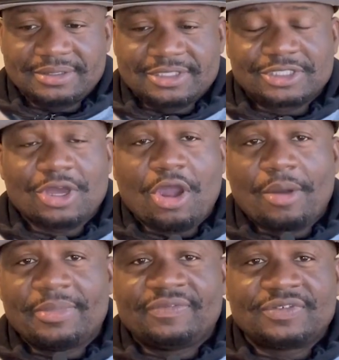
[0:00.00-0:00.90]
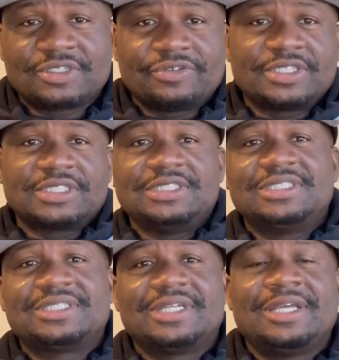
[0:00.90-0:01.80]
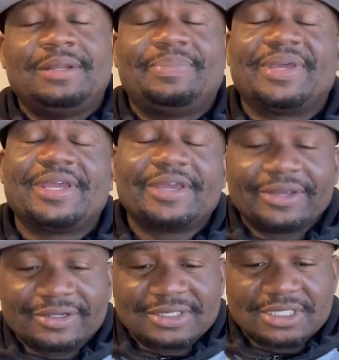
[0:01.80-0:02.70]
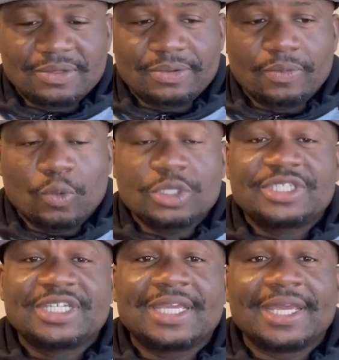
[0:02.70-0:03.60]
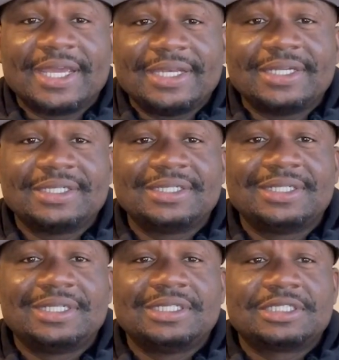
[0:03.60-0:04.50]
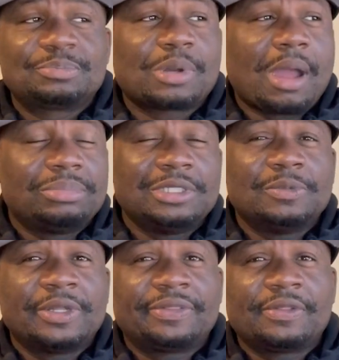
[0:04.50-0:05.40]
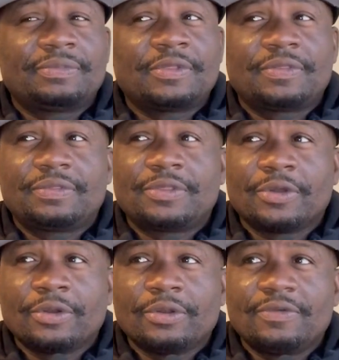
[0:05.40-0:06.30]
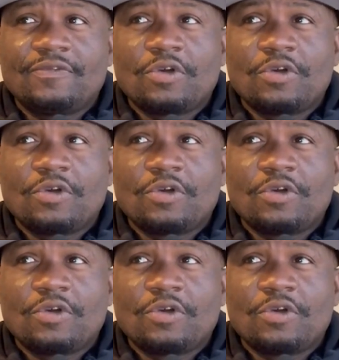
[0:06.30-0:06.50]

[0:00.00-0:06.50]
Star Memphis Grizzlies. It appears once again, it's probably what, the third